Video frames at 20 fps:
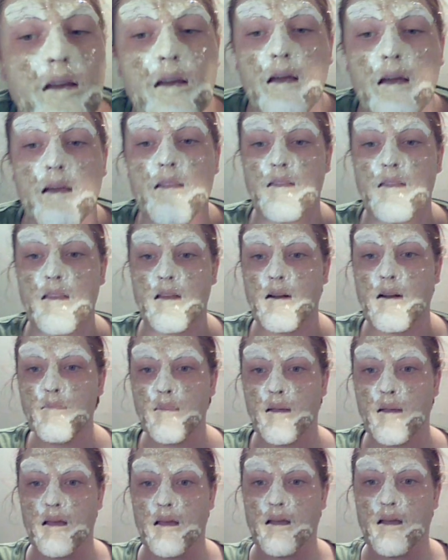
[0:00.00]
And then I
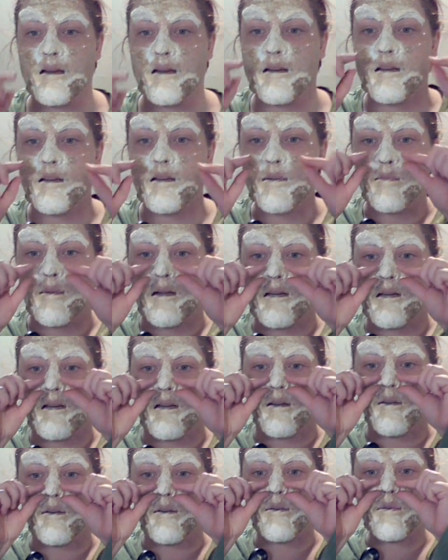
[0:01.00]
made my
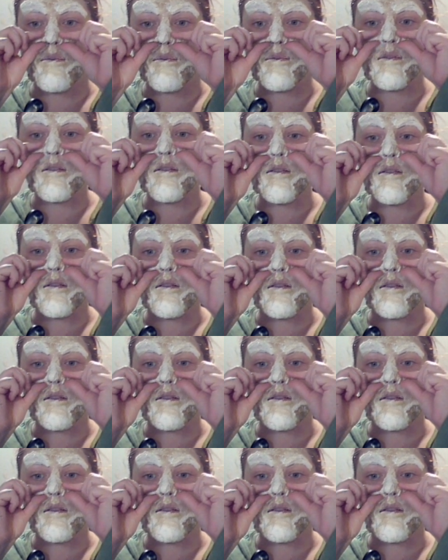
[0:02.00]
nose.